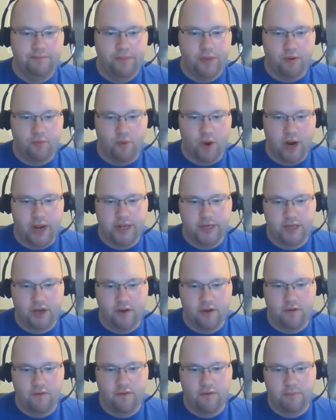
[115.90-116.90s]
Rage
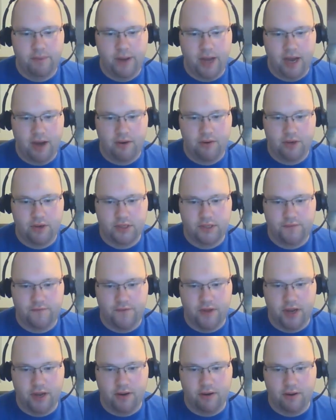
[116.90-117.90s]
overpowers
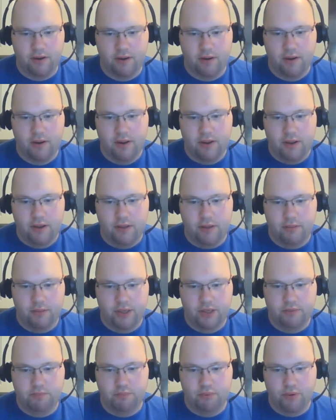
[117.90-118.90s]
fear. The
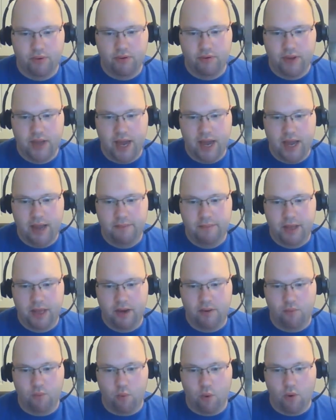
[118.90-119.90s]
most brutal game
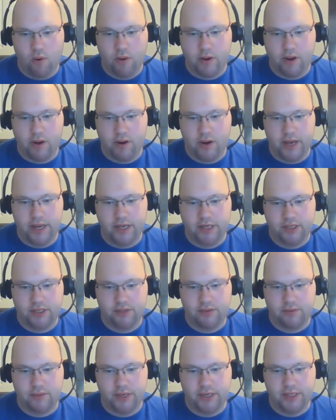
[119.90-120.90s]
in warrior
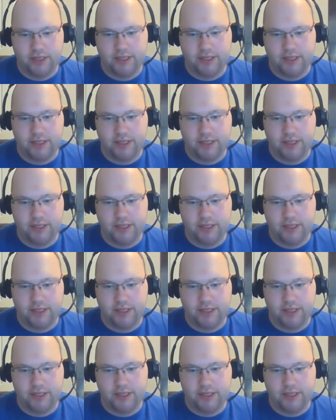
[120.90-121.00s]
history.